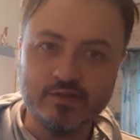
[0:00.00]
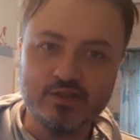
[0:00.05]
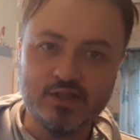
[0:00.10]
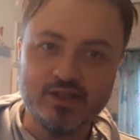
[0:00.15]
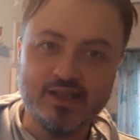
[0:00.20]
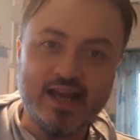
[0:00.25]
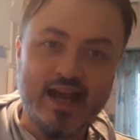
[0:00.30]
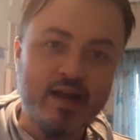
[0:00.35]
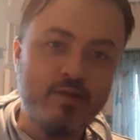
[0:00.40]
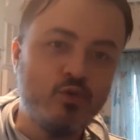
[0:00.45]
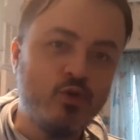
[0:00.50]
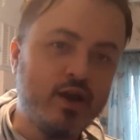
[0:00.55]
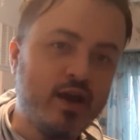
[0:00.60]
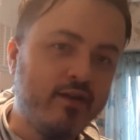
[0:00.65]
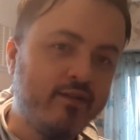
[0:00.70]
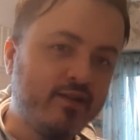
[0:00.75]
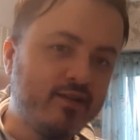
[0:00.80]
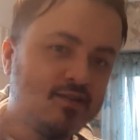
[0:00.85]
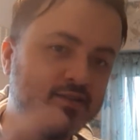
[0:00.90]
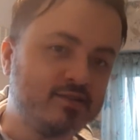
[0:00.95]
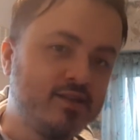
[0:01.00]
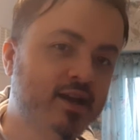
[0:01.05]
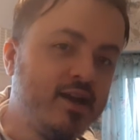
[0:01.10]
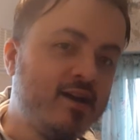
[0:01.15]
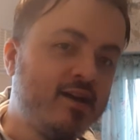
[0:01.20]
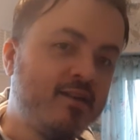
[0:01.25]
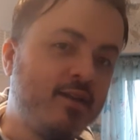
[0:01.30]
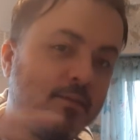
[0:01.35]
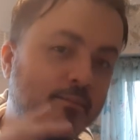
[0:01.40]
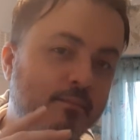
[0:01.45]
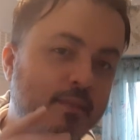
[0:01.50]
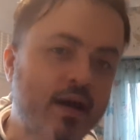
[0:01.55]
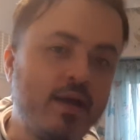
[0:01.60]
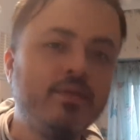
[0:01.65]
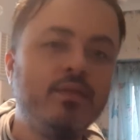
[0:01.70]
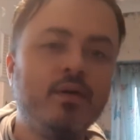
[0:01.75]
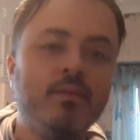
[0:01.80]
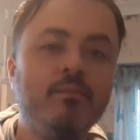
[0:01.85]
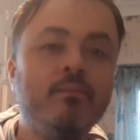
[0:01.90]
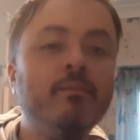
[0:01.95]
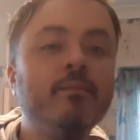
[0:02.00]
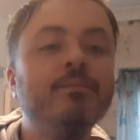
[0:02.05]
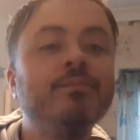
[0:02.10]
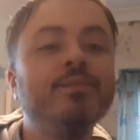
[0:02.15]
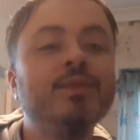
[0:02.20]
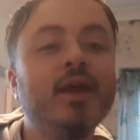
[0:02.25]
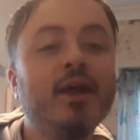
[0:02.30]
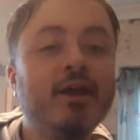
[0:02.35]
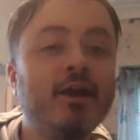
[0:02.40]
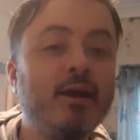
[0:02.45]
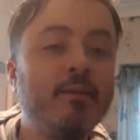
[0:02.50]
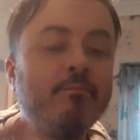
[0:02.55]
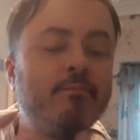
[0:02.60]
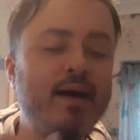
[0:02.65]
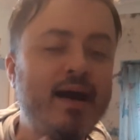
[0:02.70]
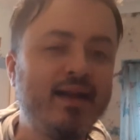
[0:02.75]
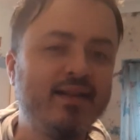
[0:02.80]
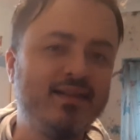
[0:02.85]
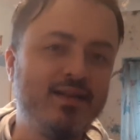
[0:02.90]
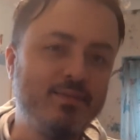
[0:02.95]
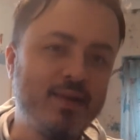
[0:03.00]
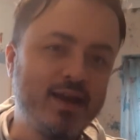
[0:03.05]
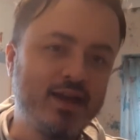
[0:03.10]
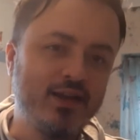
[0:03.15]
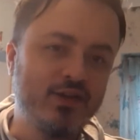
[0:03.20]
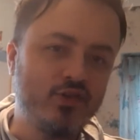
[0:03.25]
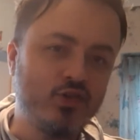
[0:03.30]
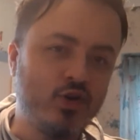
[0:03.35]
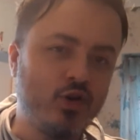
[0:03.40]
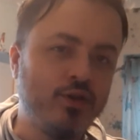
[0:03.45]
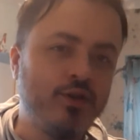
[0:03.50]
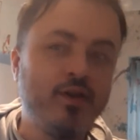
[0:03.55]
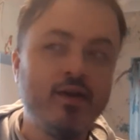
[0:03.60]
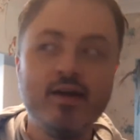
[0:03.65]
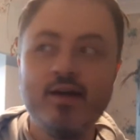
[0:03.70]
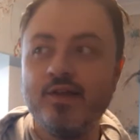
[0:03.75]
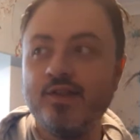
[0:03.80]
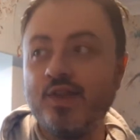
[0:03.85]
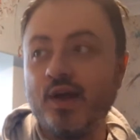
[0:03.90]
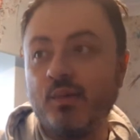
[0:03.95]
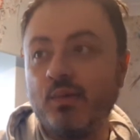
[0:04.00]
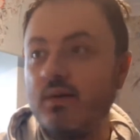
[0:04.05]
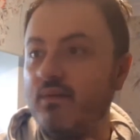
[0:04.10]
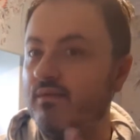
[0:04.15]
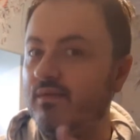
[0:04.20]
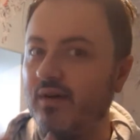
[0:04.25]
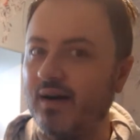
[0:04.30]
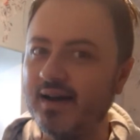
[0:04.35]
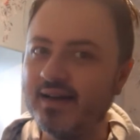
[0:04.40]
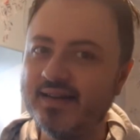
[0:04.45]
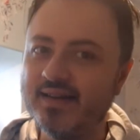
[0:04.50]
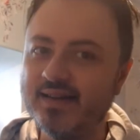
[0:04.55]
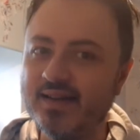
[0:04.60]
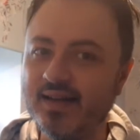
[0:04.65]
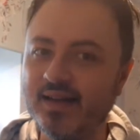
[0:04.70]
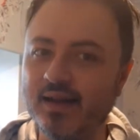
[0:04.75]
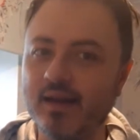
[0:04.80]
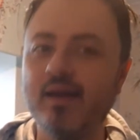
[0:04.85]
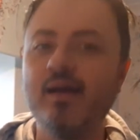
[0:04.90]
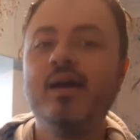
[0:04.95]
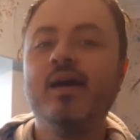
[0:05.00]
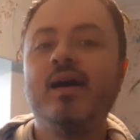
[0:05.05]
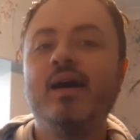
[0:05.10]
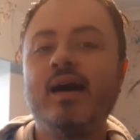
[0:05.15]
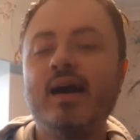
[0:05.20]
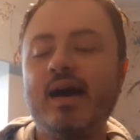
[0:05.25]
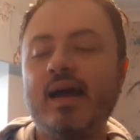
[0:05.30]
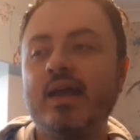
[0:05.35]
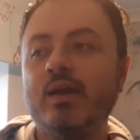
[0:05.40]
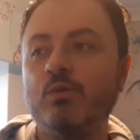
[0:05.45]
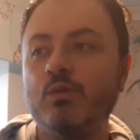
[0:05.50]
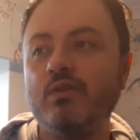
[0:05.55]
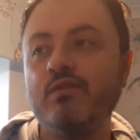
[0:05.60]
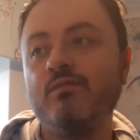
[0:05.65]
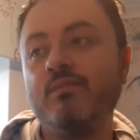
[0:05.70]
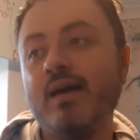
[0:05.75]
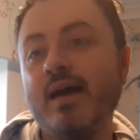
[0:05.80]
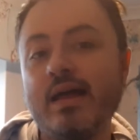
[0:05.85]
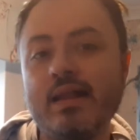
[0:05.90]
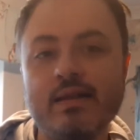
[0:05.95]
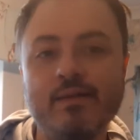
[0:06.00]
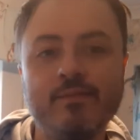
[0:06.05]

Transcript: So the animal characters, they met them, they came back to Mechatron, they were invited in. Hey, we've met